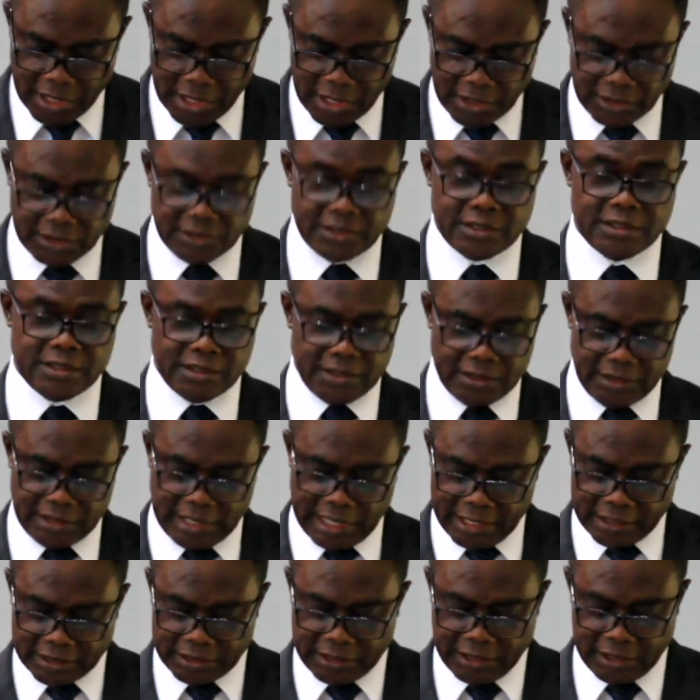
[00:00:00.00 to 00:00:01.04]
is
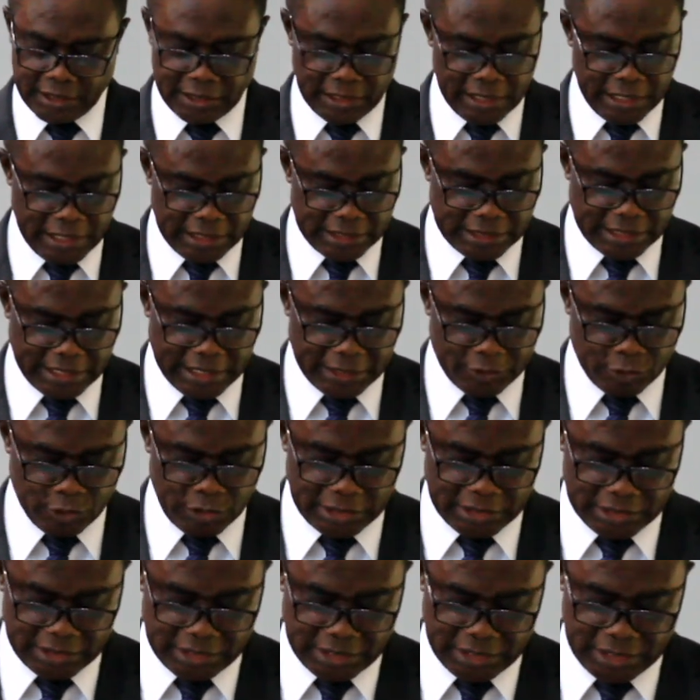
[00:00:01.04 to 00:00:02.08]
directly related to
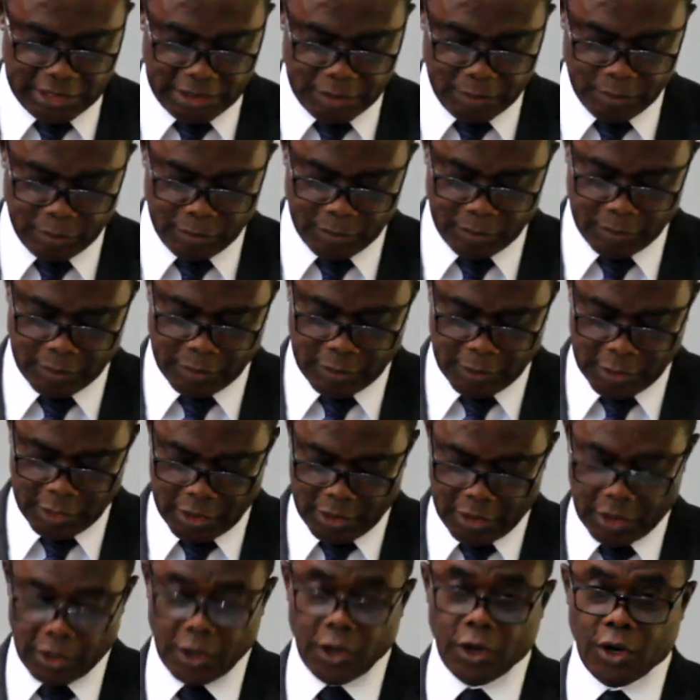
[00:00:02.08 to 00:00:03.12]
the theme
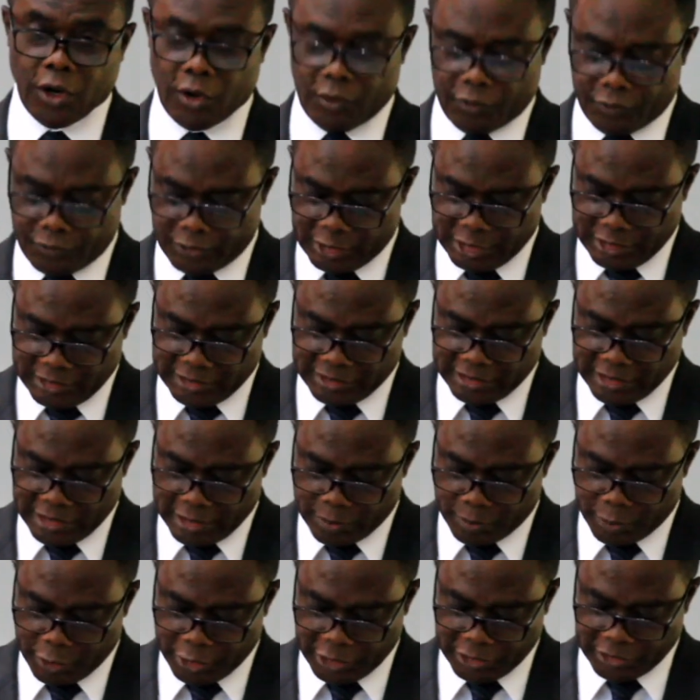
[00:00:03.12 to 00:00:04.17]
of this
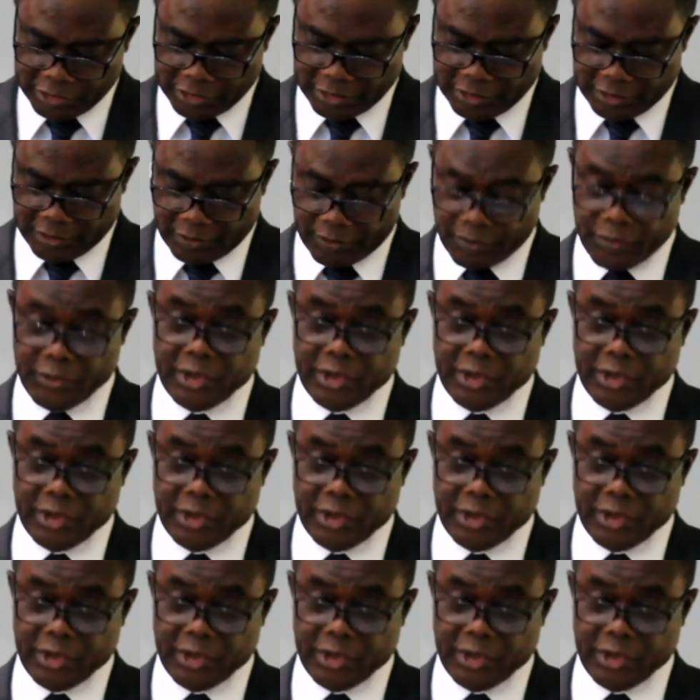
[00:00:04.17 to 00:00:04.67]
celebration.